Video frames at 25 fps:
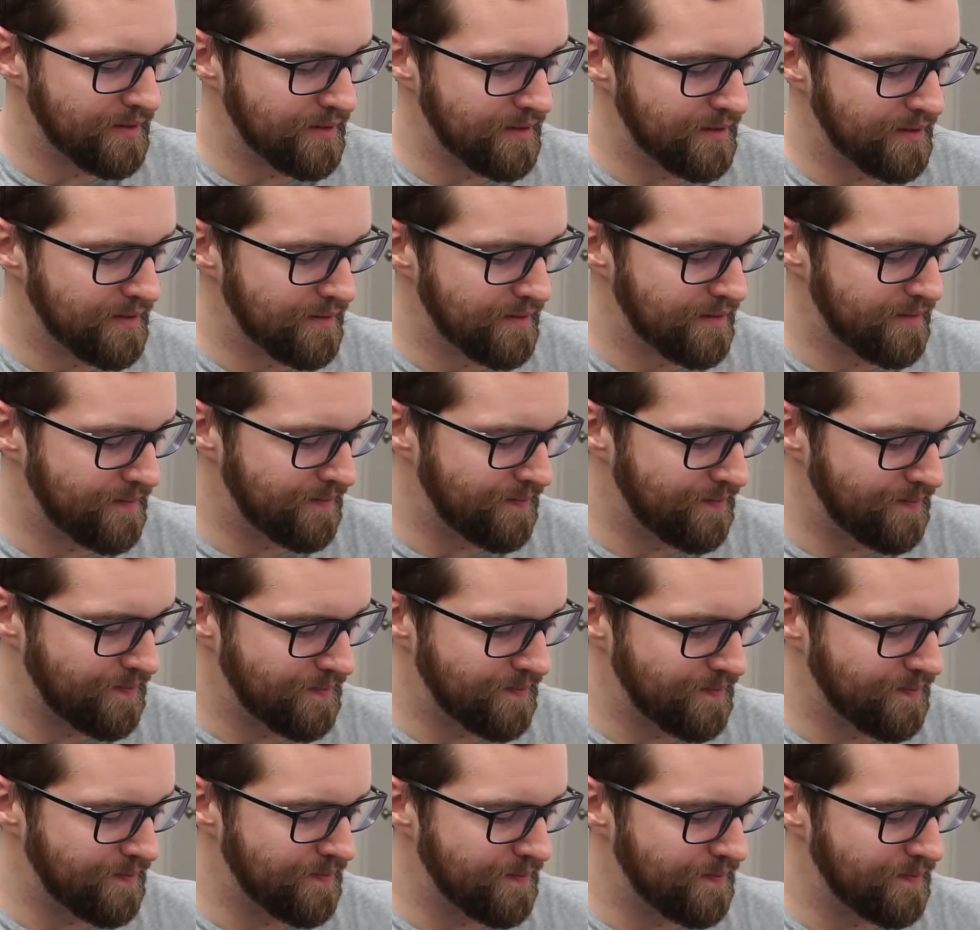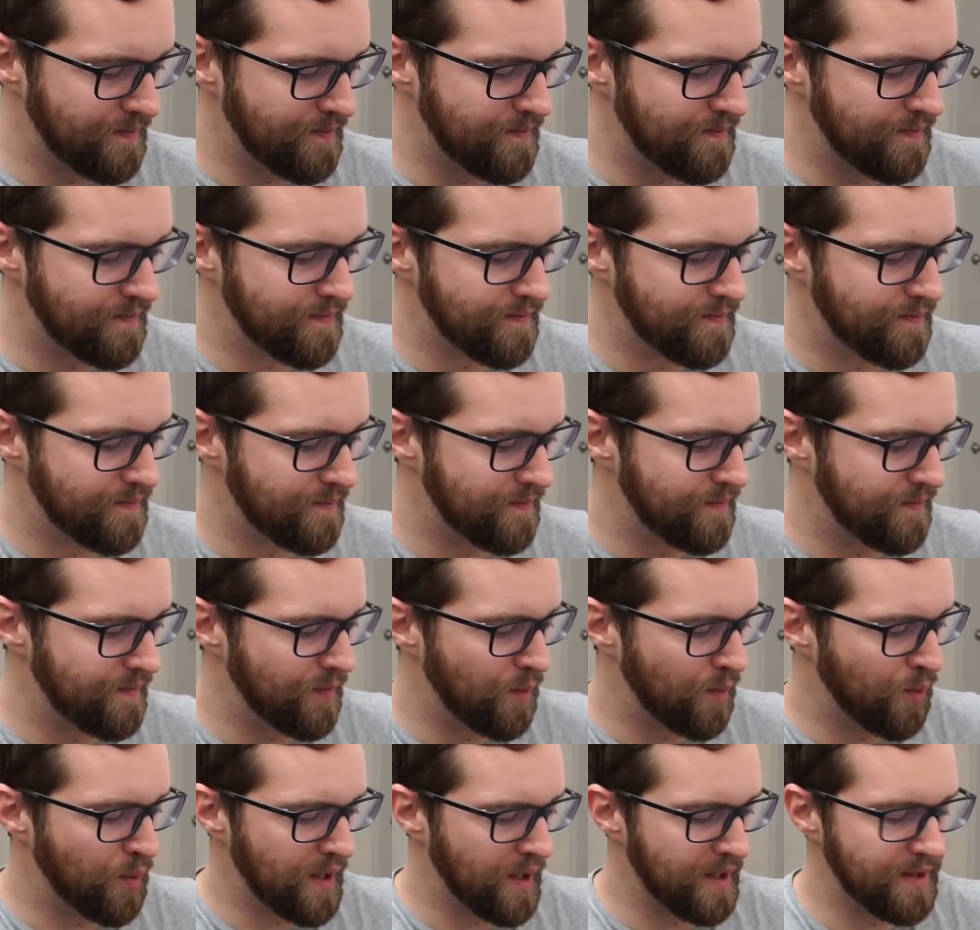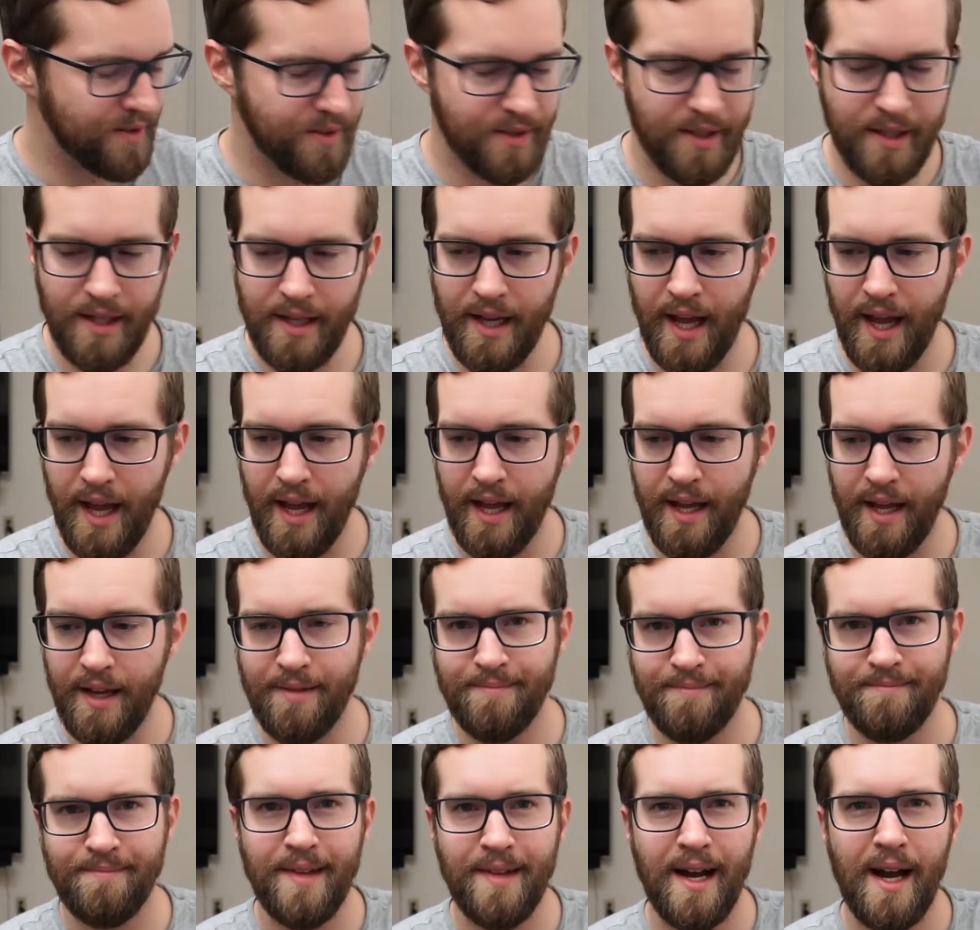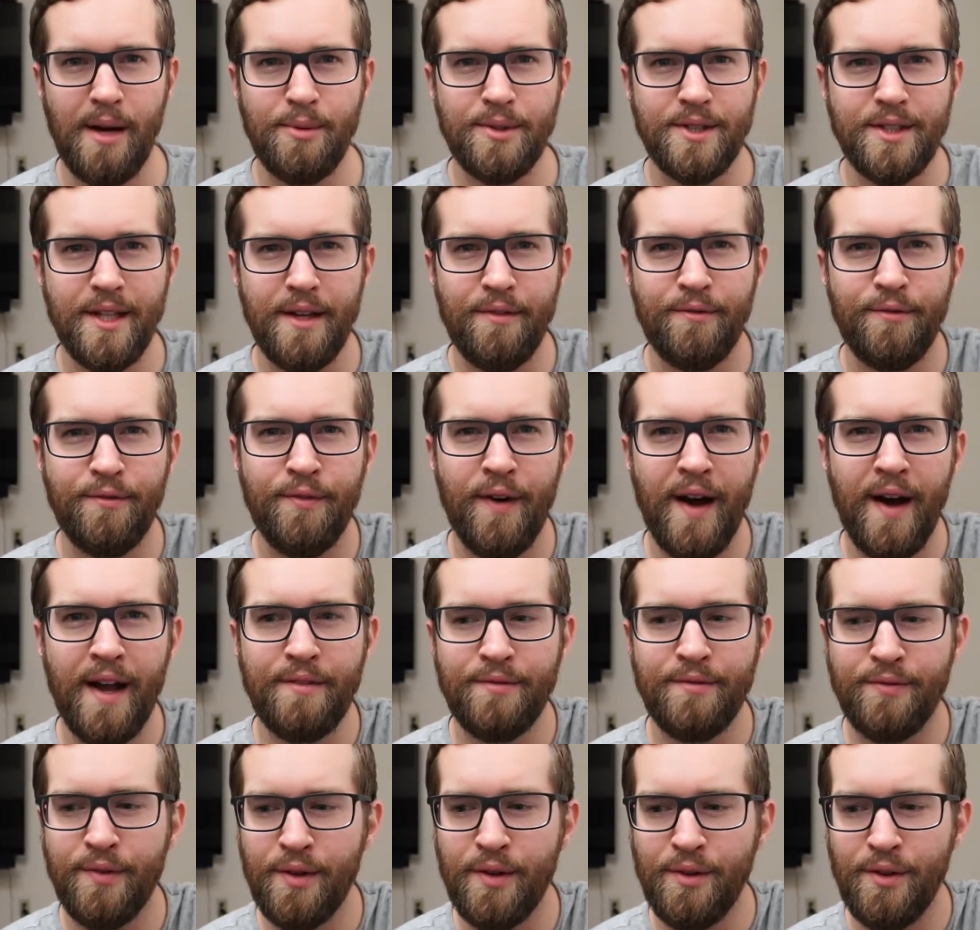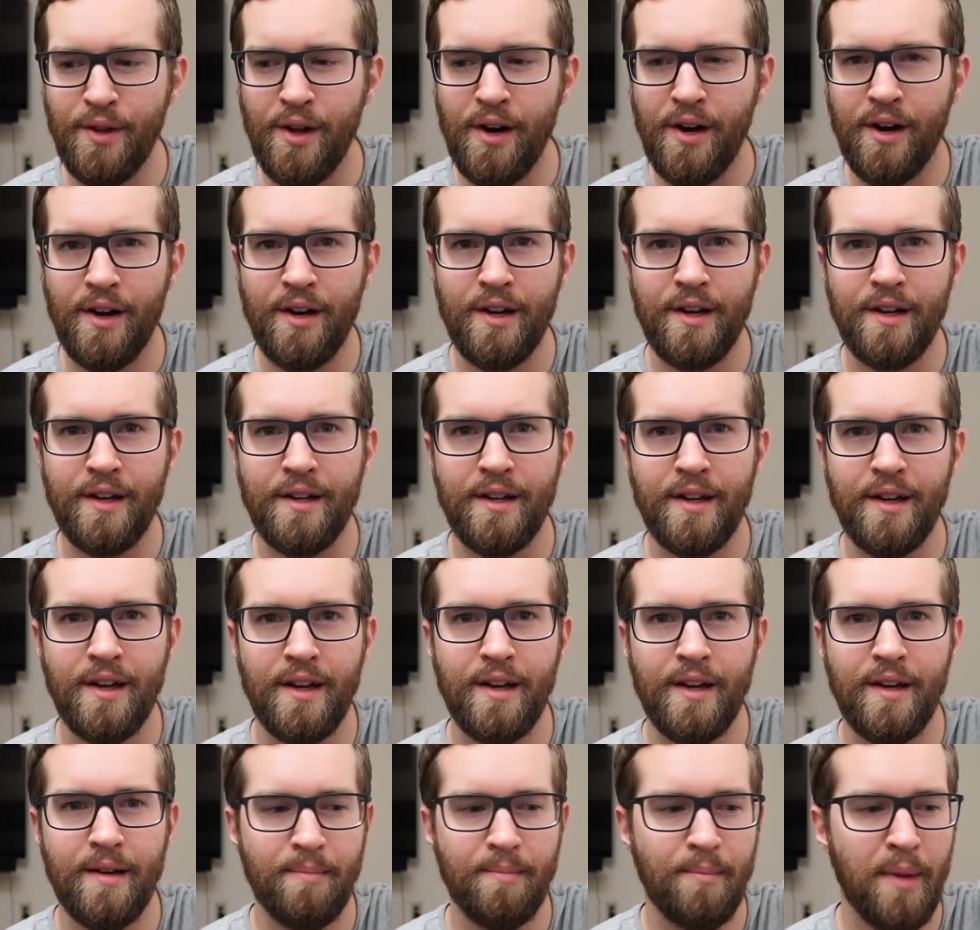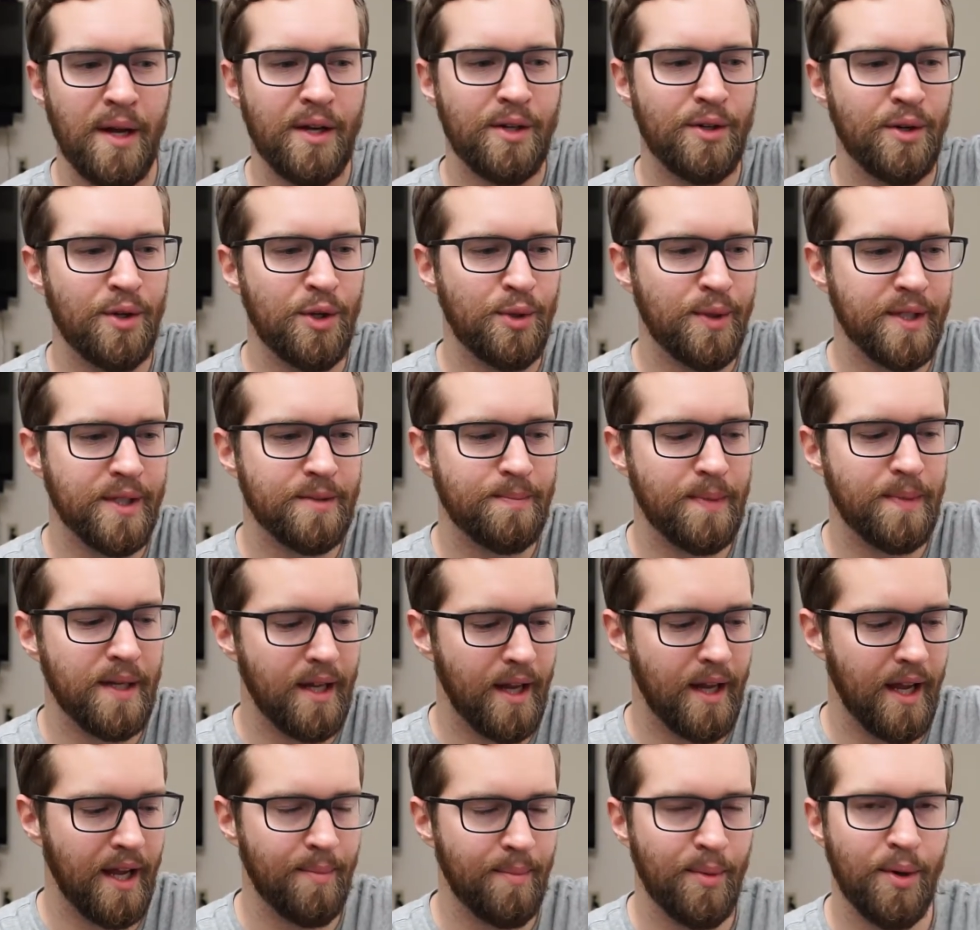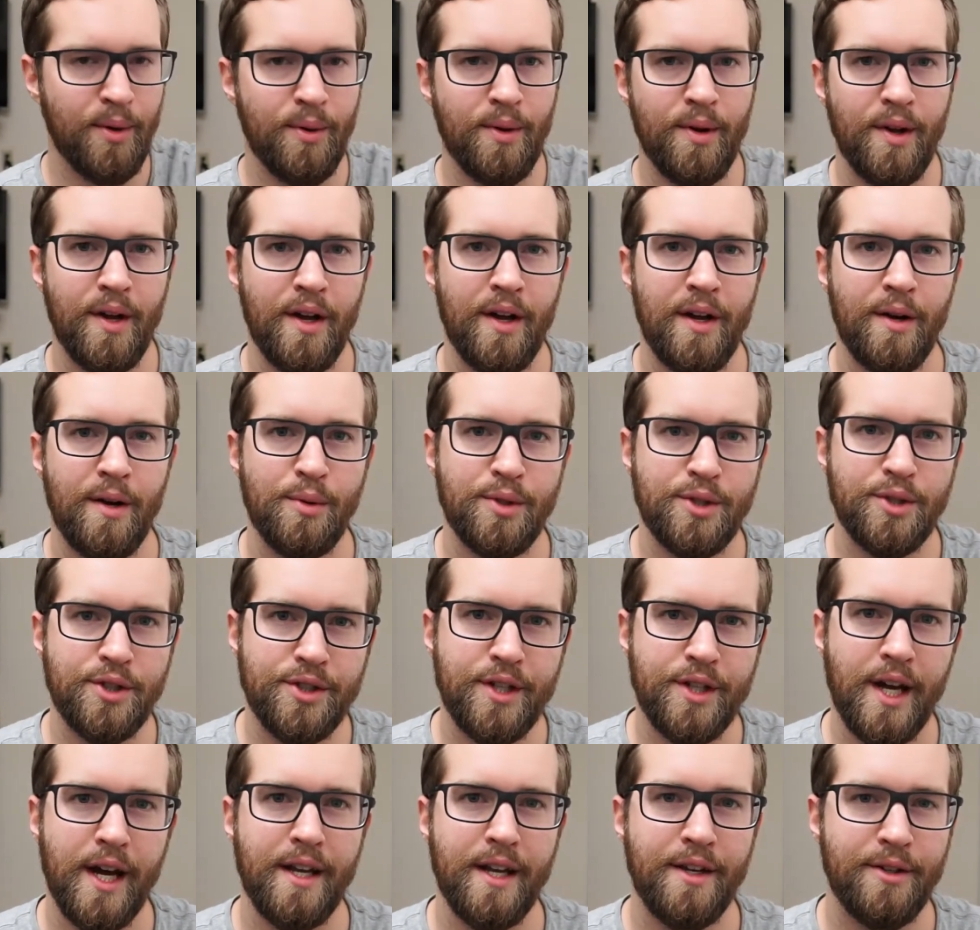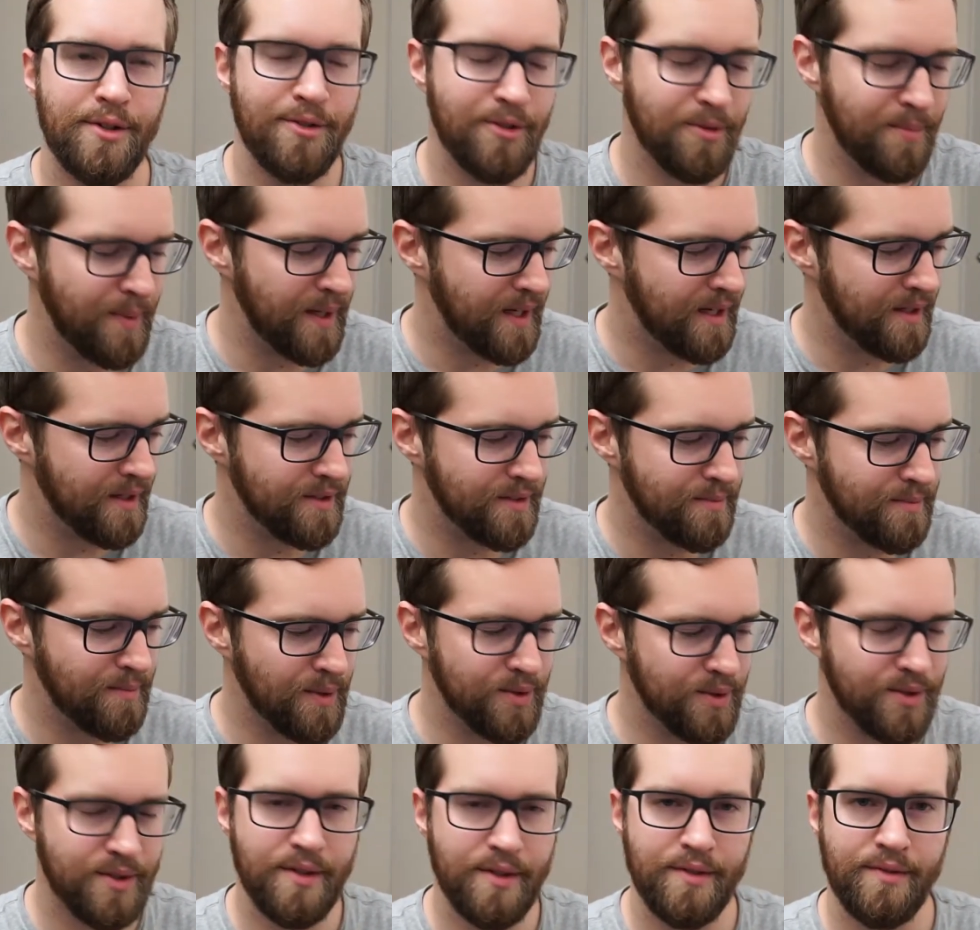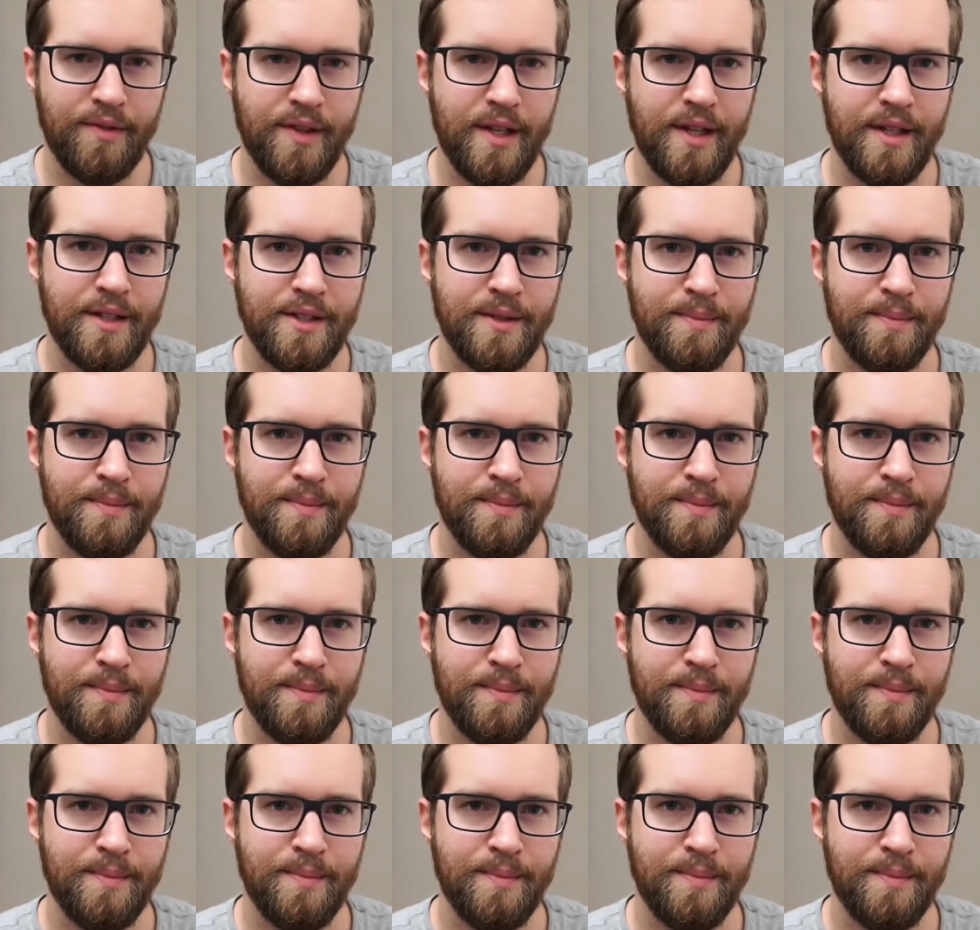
we're going to see a, I would say, five foot long micro USB cable which is kind of cool because most of these